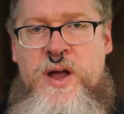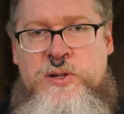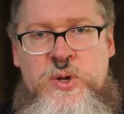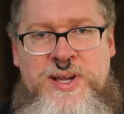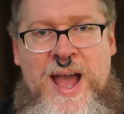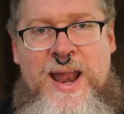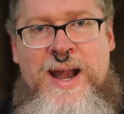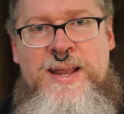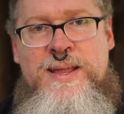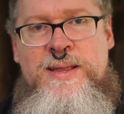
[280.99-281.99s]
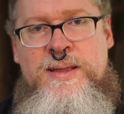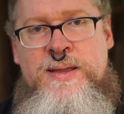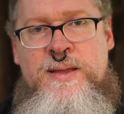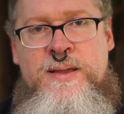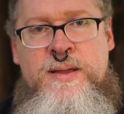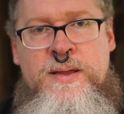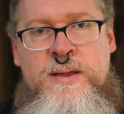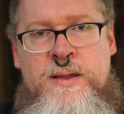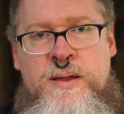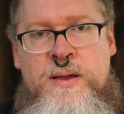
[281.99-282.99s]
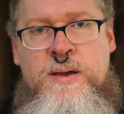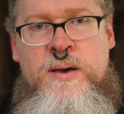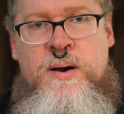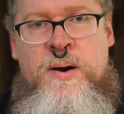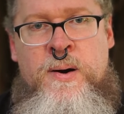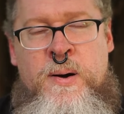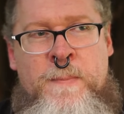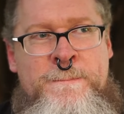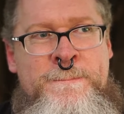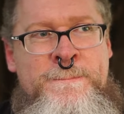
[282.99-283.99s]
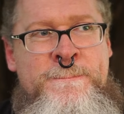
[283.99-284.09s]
want to look at it. Um,